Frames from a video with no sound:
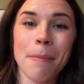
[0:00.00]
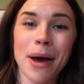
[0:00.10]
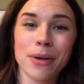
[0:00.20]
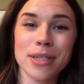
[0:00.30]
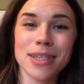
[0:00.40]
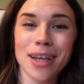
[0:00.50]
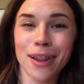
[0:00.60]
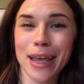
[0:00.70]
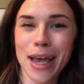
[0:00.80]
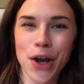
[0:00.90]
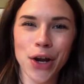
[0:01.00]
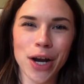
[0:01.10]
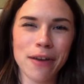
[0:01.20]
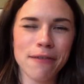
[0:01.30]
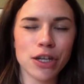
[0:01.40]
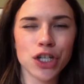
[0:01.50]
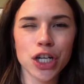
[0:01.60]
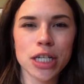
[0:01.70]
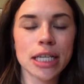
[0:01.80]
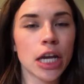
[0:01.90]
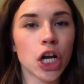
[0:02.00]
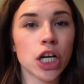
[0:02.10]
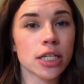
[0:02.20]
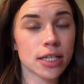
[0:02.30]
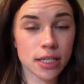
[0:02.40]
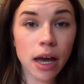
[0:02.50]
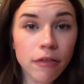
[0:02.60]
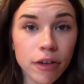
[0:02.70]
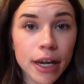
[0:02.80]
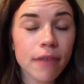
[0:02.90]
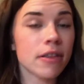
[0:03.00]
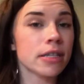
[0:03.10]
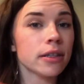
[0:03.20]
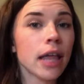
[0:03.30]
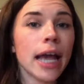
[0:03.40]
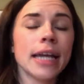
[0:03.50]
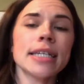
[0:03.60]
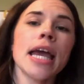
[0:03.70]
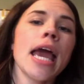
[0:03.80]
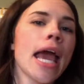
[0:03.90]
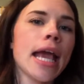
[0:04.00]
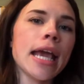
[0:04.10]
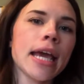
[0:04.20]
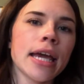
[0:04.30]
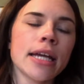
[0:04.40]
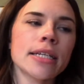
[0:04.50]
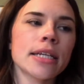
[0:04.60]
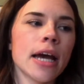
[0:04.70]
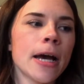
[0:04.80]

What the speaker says: about Sully and her adventures and her discovery of this light. And